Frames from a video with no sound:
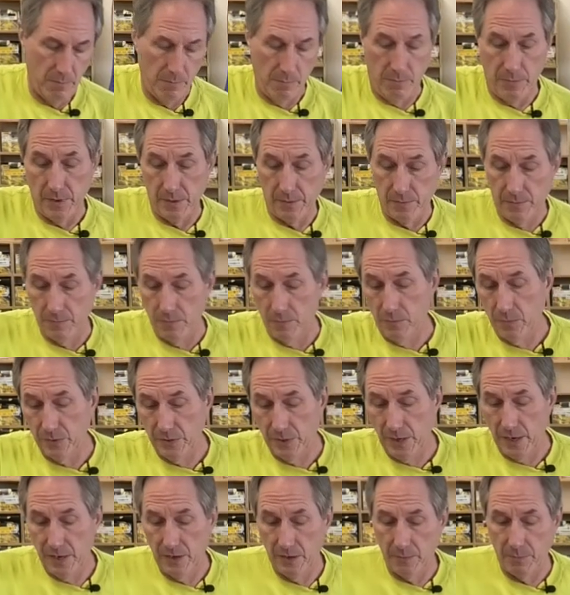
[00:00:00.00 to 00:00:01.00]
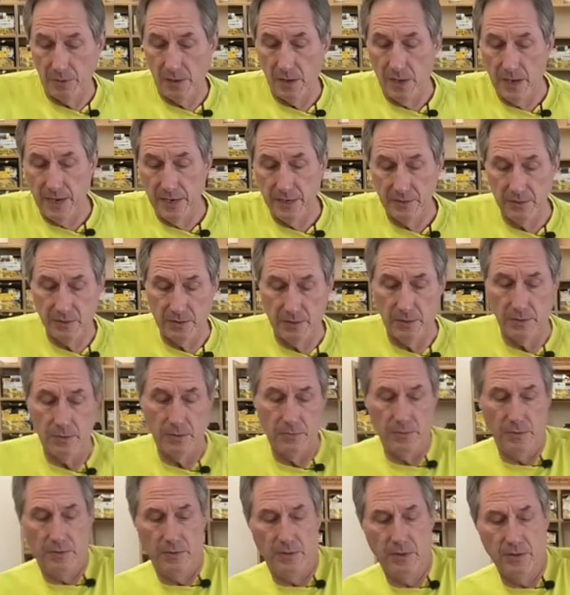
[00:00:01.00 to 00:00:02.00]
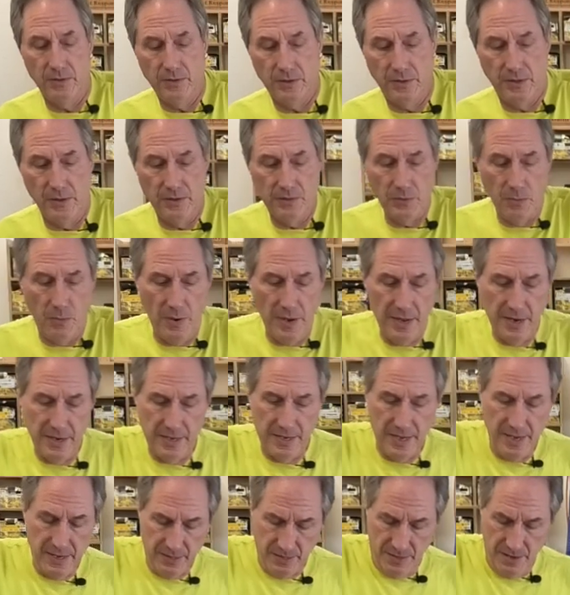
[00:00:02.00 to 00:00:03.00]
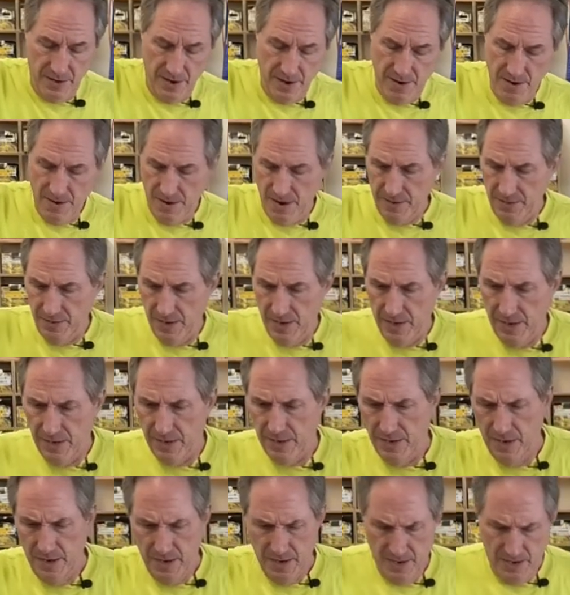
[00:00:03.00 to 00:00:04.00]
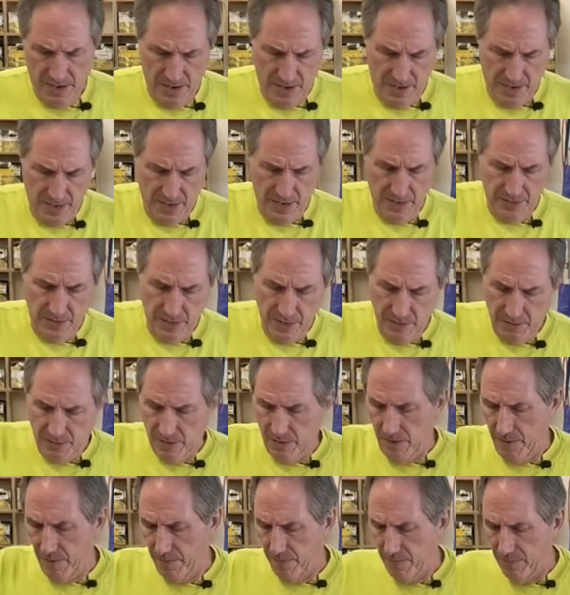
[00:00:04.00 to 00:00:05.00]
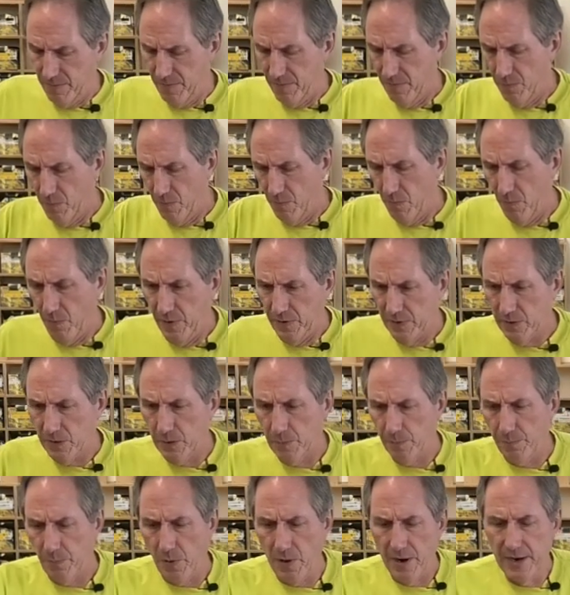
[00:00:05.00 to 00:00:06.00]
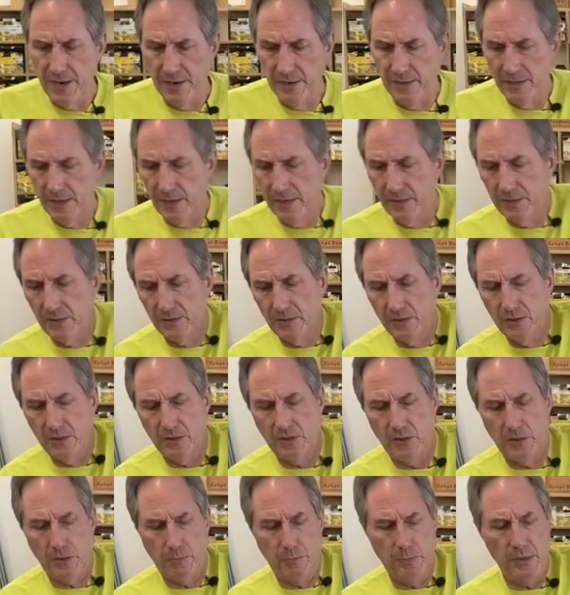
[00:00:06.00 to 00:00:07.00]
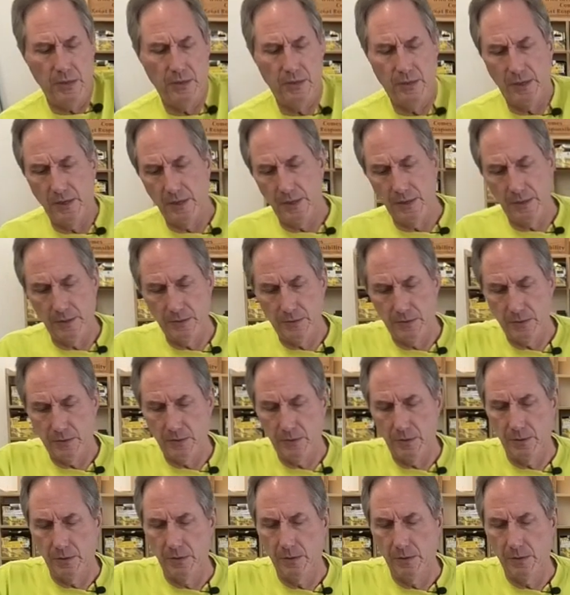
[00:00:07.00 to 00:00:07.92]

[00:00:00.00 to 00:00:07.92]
but was hand applied. So there, there's a way to get there, I think. It, it, the, what spraying does is just speed things